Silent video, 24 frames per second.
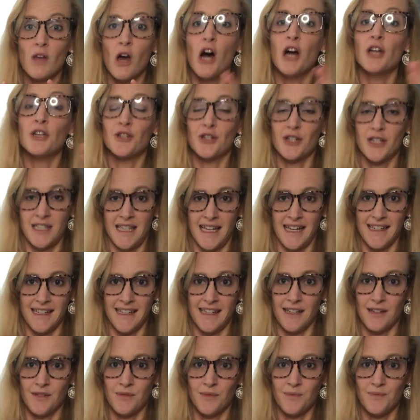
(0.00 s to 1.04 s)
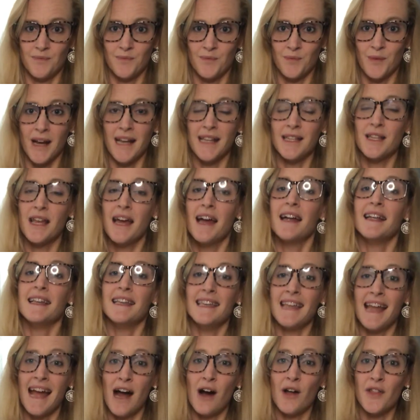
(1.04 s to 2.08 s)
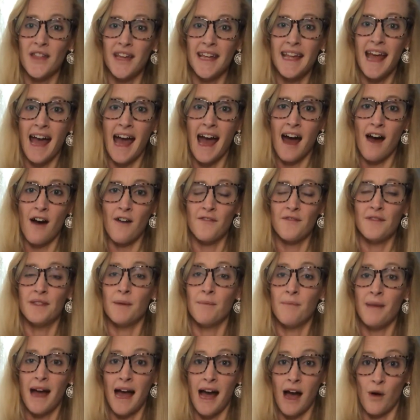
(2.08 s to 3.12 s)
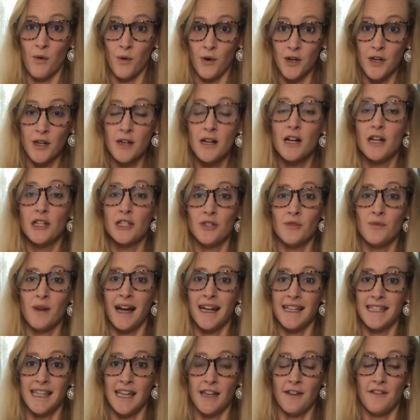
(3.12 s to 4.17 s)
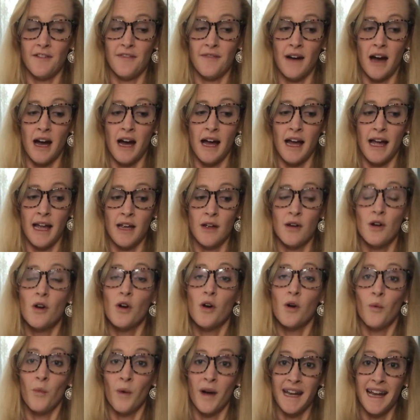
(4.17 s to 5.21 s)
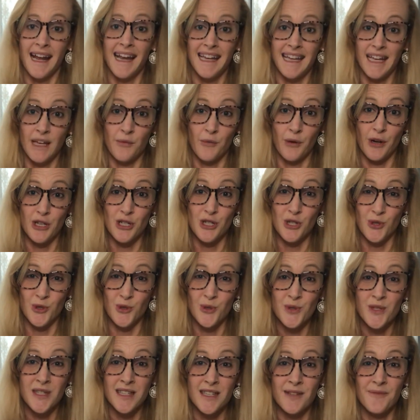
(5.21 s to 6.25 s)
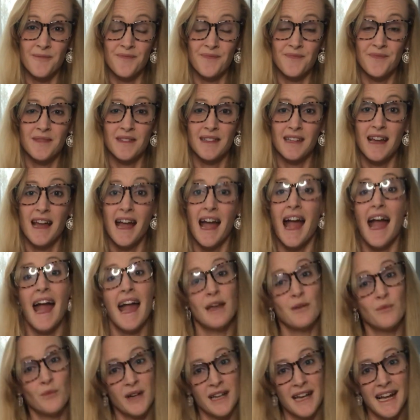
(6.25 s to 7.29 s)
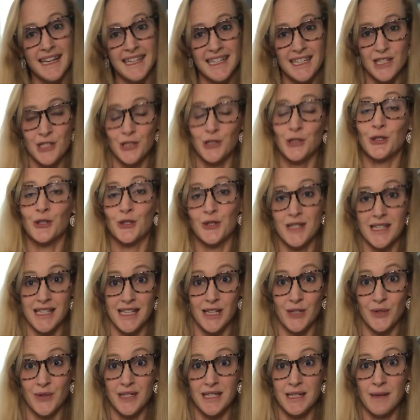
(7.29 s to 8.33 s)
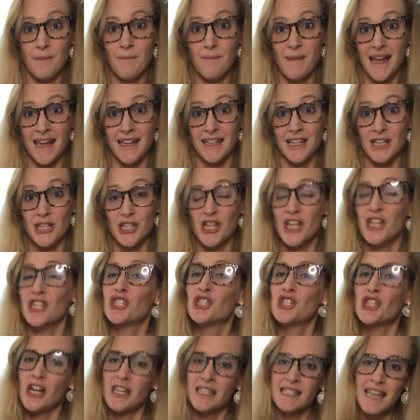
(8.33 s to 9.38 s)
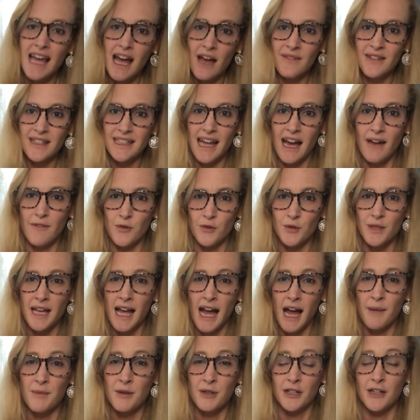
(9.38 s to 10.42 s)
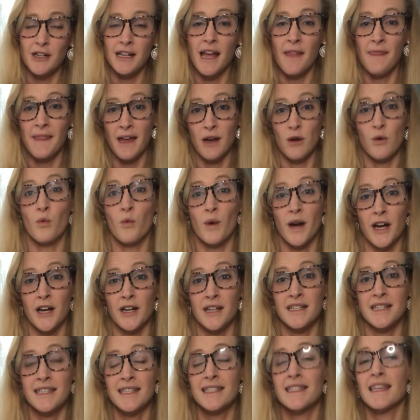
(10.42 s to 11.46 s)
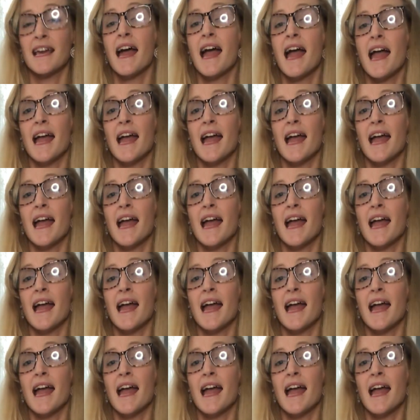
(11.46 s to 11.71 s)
understanding, right? Now they have the power to identify when I can reduce and when I need to learn skills to manage. And just having that vocabulary and that awareness